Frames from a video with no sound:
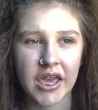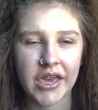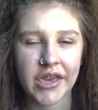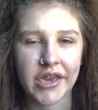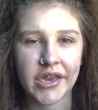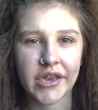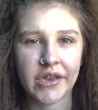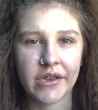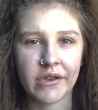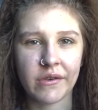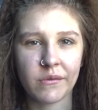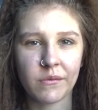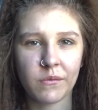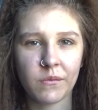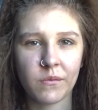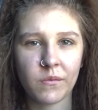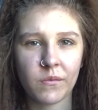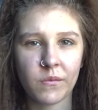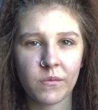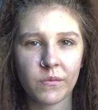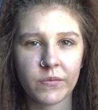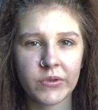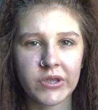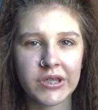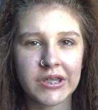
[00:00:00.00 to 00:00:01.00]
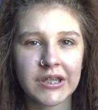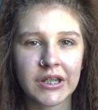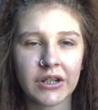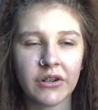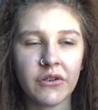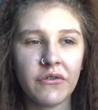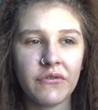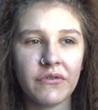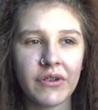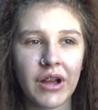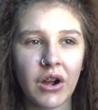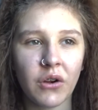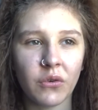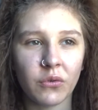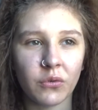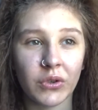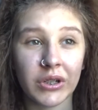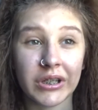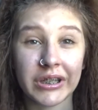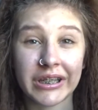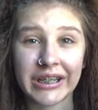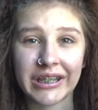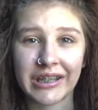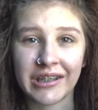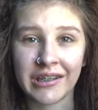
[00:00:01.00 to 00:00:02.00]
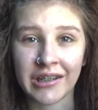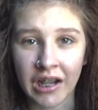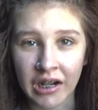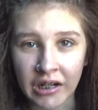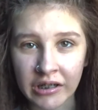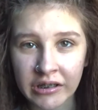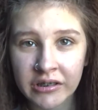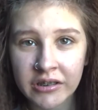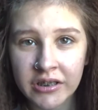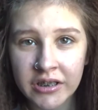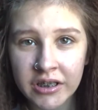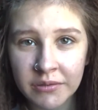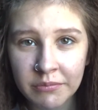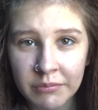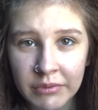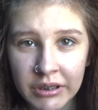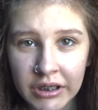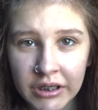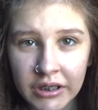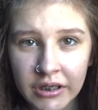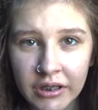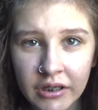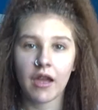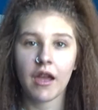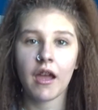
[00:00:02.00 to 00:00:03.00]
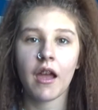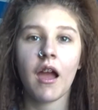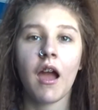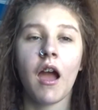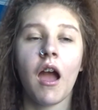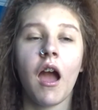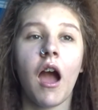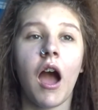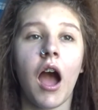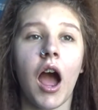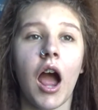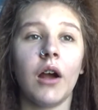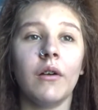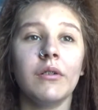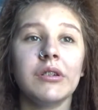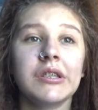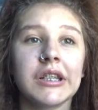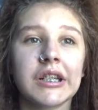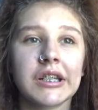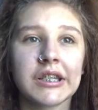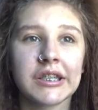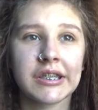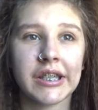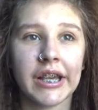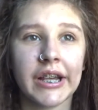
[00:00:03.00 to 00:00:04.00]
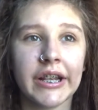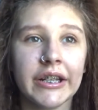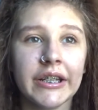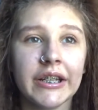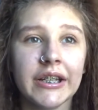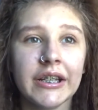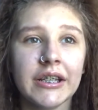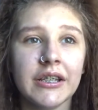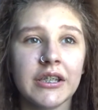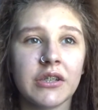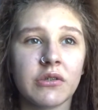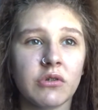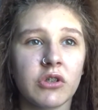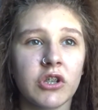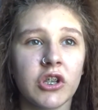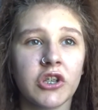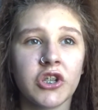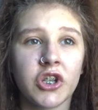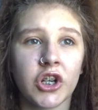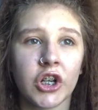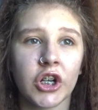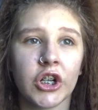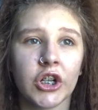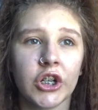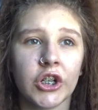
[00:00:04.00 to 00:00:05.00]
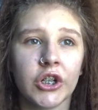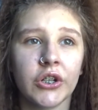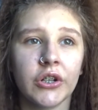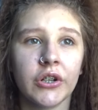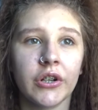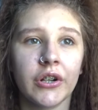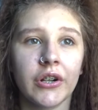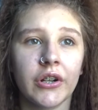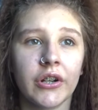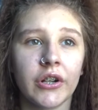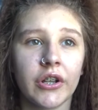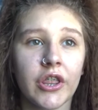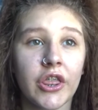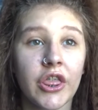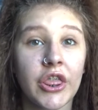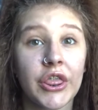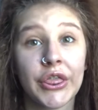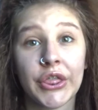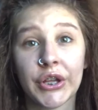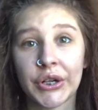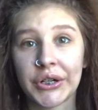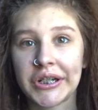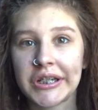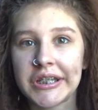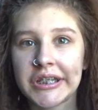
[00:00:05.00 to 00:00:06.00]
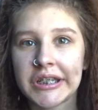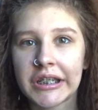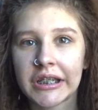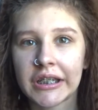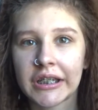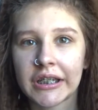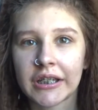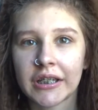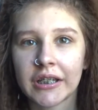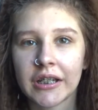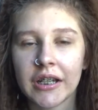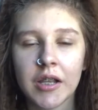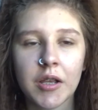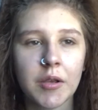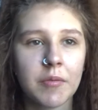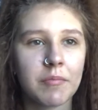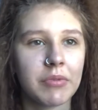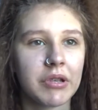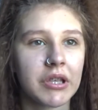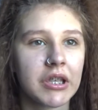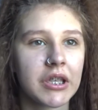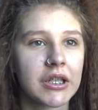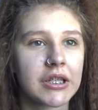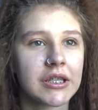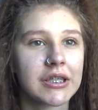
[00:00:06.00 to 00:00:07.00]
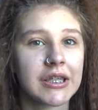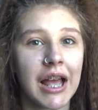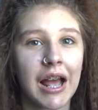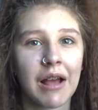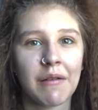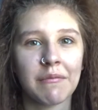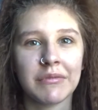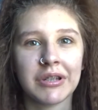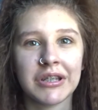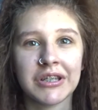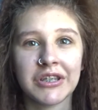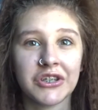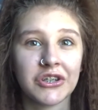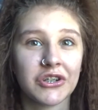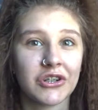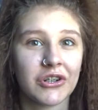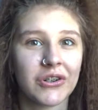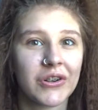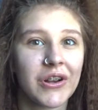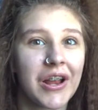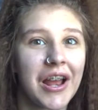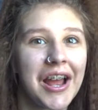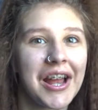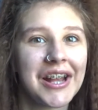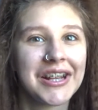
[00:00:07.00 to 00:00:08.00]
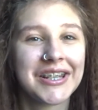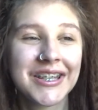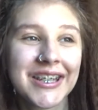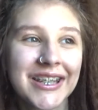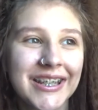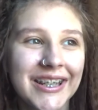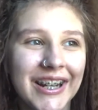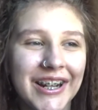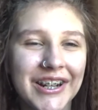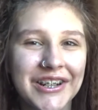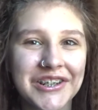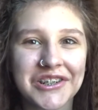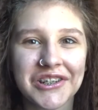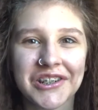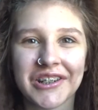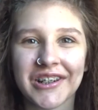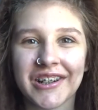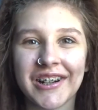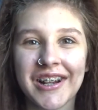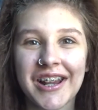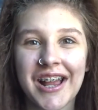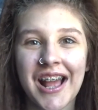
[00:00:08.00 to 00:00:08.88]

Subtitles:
it still felt really young to me. I was excited to turn 13 because that means you're a teenager,